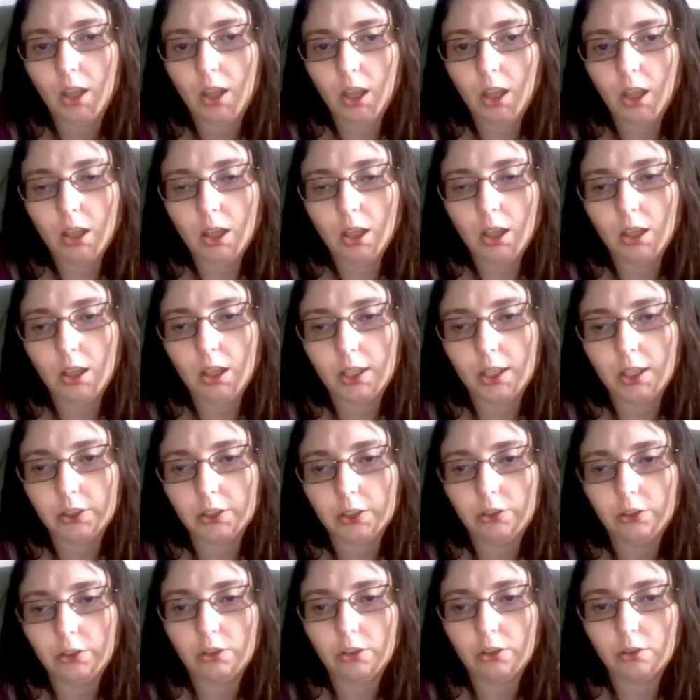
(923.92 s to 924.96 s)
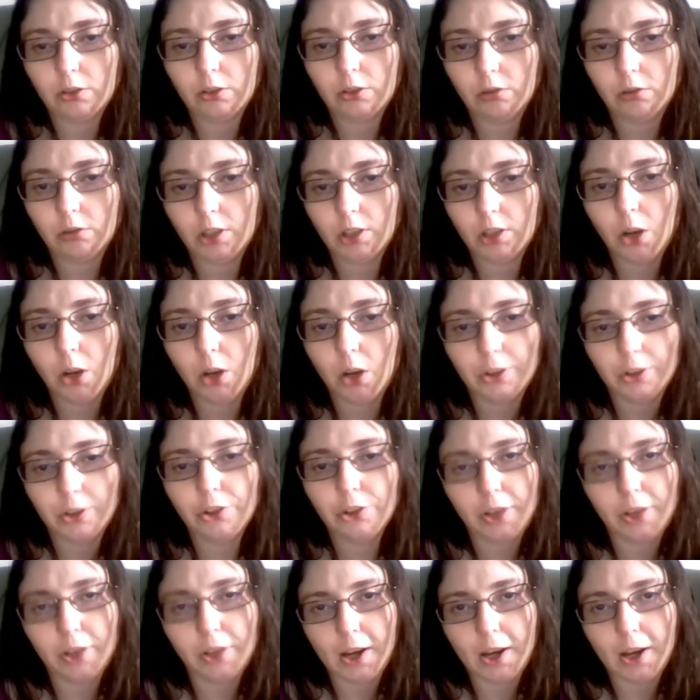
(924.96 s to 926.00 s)
And no, it's not
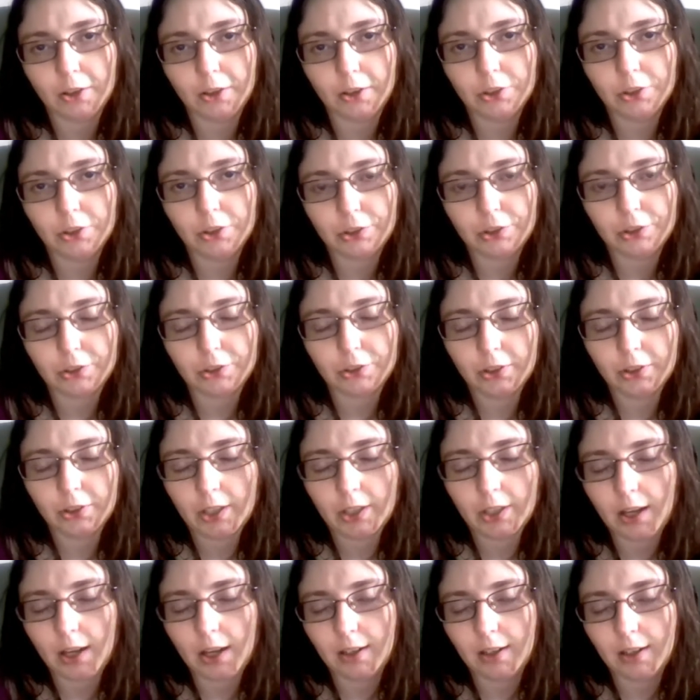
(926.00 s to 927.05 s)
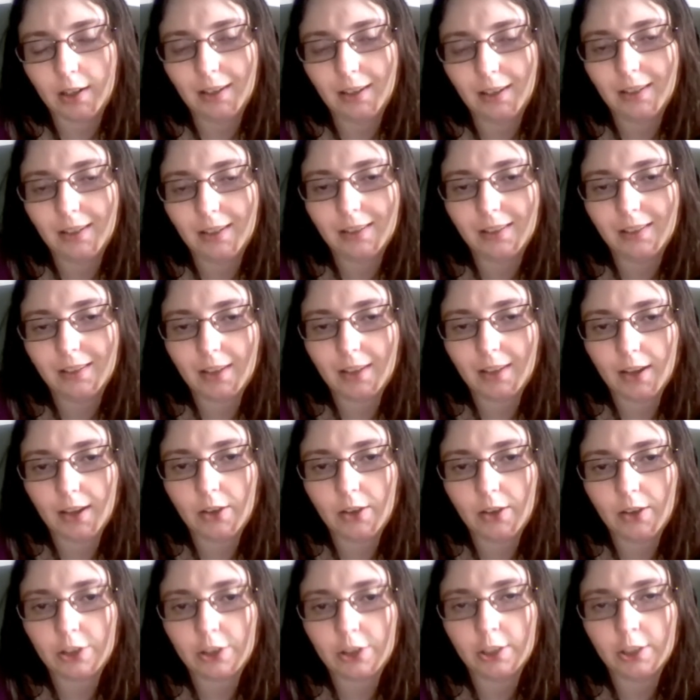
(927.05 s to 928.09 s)
Young Turks. You
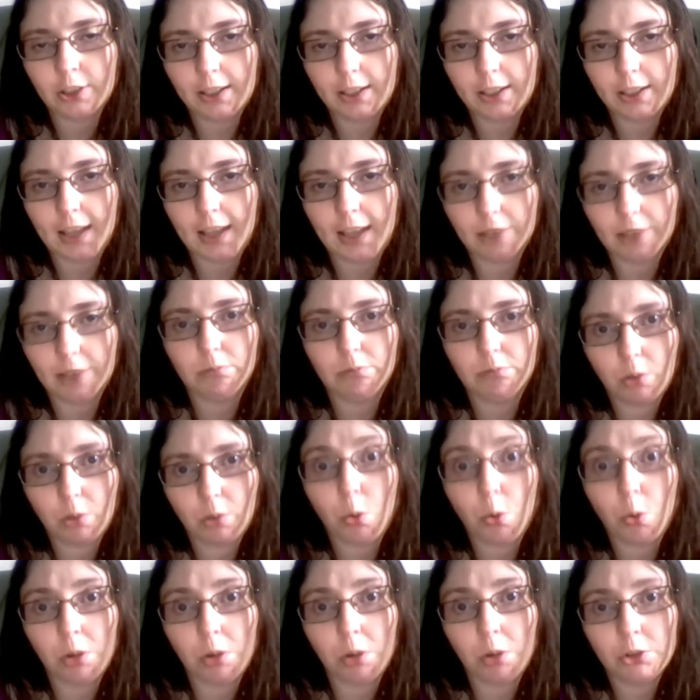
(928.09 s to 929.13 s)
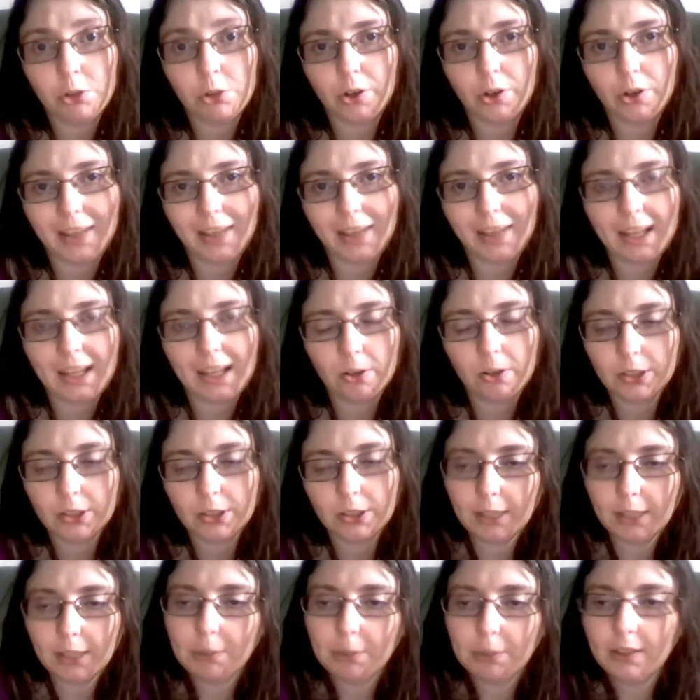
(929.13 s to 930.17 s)
actually get quite a majority of their
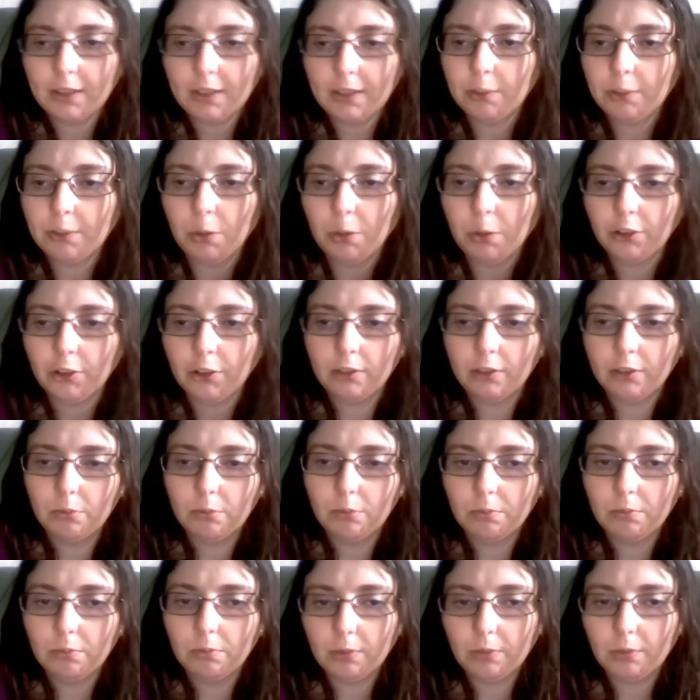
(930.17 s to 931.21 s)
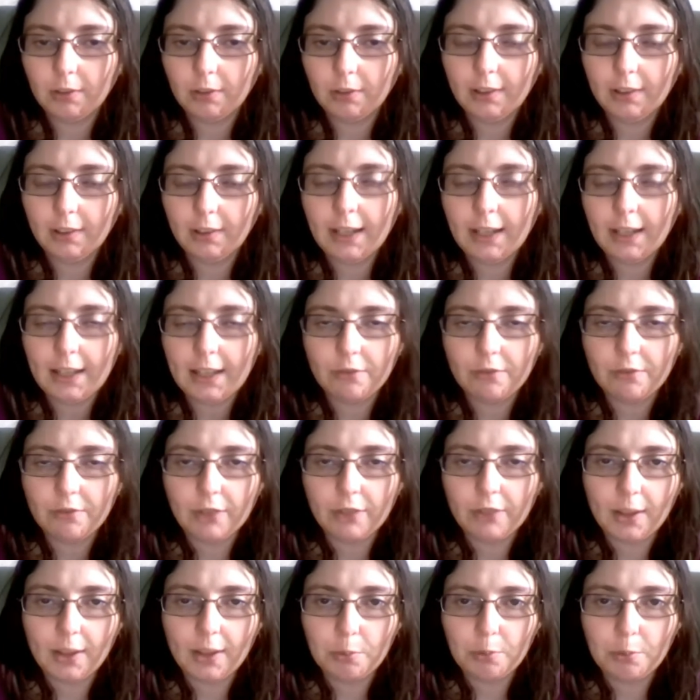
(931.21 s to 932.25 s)
content. This person, nearly everything
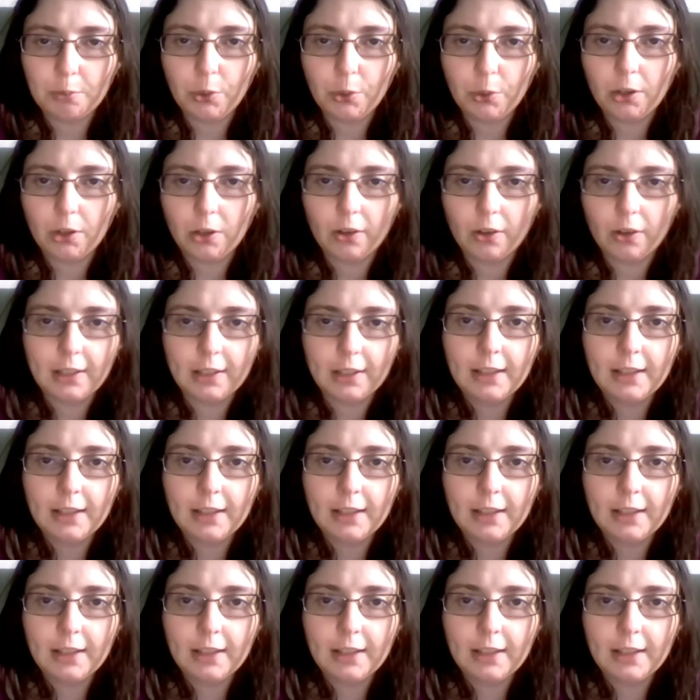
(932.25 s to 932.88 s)
they were putting on, and